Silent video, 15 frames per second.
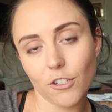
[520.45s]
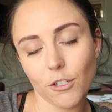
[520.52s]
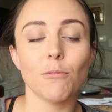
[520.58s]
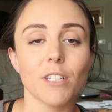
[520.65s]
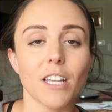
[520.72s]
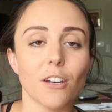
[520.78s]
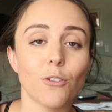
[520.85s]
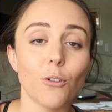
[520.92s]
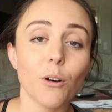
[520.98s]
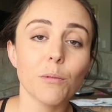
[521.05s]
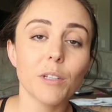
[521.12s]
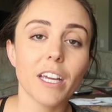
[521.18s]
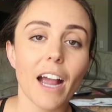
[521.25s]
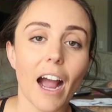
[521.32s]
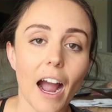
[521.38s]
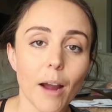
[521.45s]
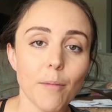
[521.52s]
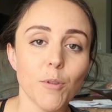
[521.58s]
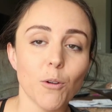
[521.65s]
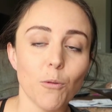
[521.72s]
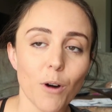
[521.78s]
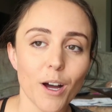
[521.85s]
She was like, normally
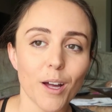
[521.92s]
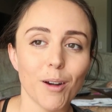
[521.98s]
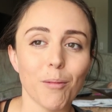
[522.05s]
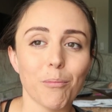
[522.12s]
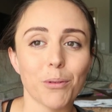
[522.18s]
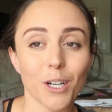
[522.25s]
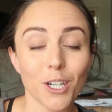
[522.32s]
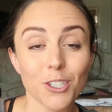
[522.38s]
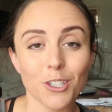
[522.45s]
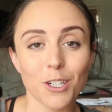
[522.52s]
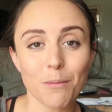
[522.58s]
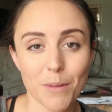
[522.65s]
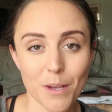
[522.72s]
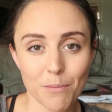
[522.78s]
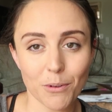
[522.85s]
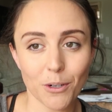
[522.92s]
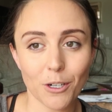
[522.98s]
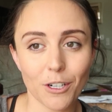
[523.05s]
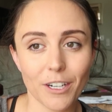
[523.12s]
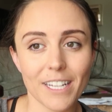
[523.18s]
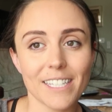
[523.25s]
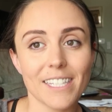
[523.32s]
I'm the one pressuring
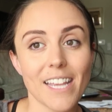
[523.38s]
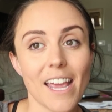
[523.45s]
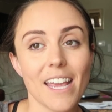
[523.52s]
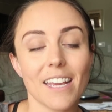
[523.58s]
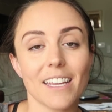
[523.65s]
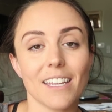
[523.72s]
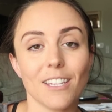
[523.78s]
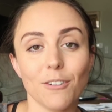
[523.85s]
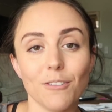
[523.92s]
people and saying,